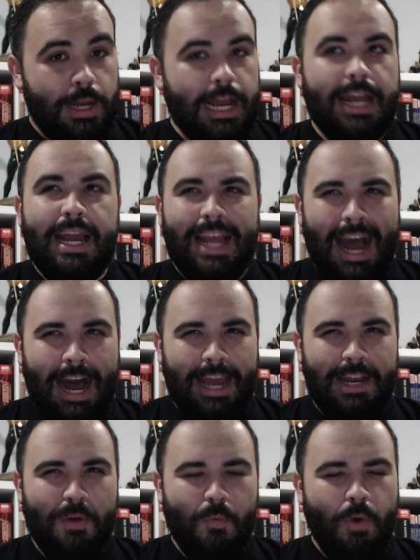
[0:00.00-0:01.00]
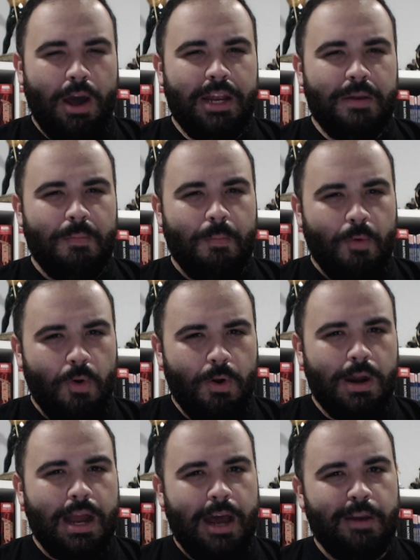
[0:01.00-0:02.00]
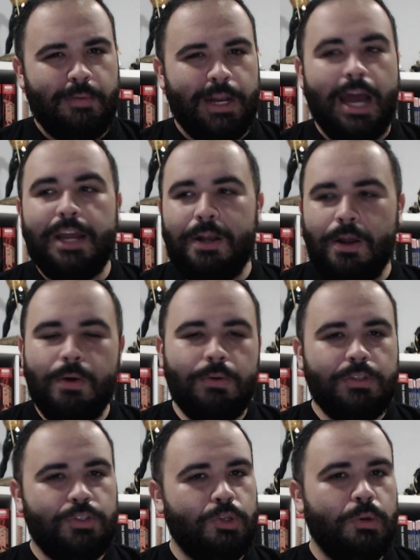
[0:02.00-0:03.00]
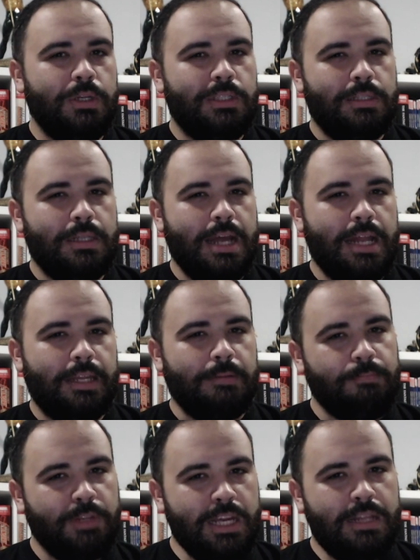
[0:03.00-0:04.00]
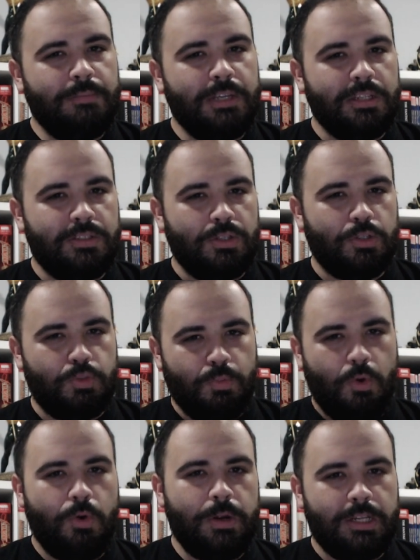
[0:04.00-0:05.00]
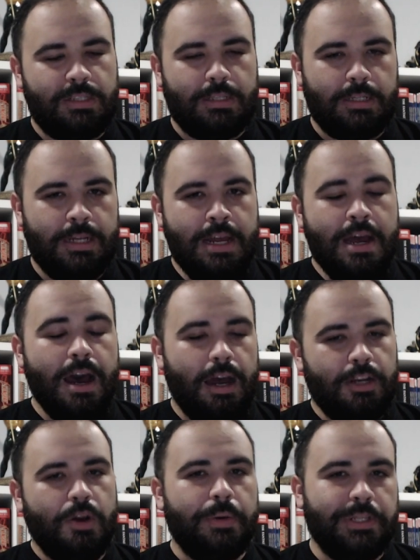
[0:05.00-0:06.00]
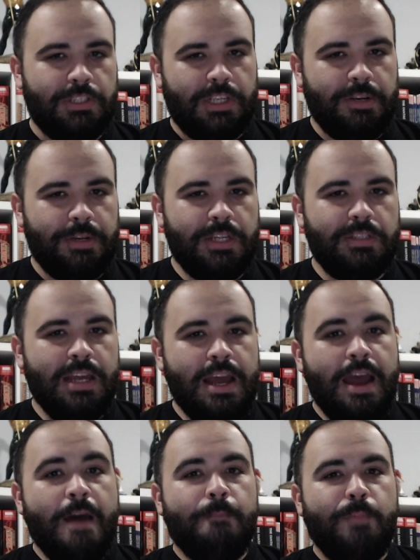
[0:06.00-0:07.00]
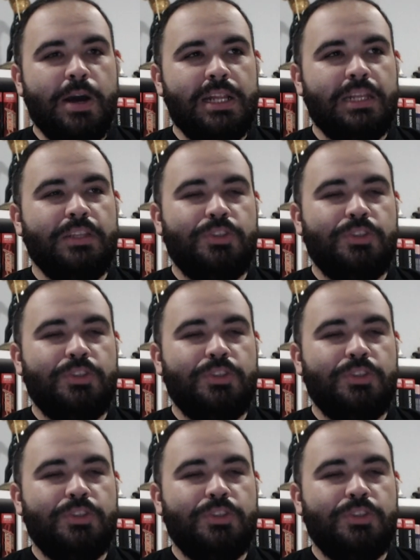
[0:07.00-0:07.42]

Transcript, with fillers: and I kind of wanted more out of it. I know the story is not complete because there's more, it's a ongoing series, but the